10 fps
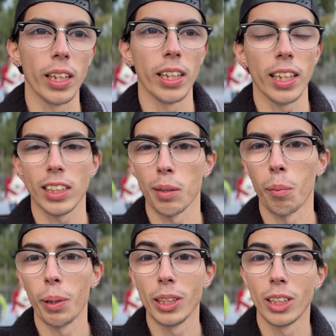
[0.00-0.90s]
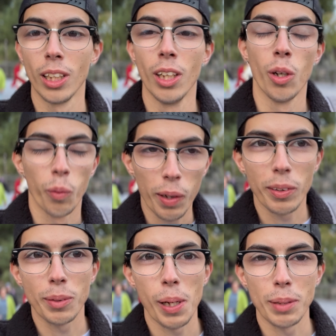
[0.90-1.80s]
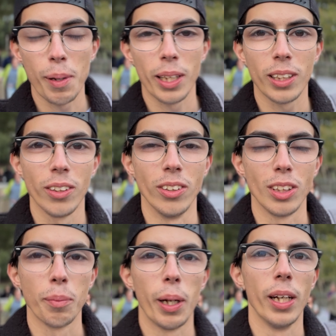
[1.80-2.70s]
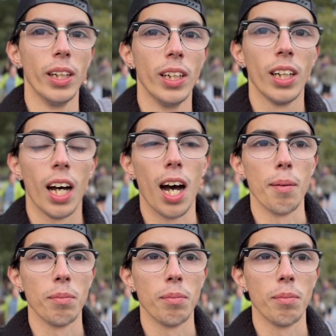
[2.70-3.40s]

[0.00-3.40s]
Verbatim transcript: the next couple months whenever Splash Mountain closes. But um,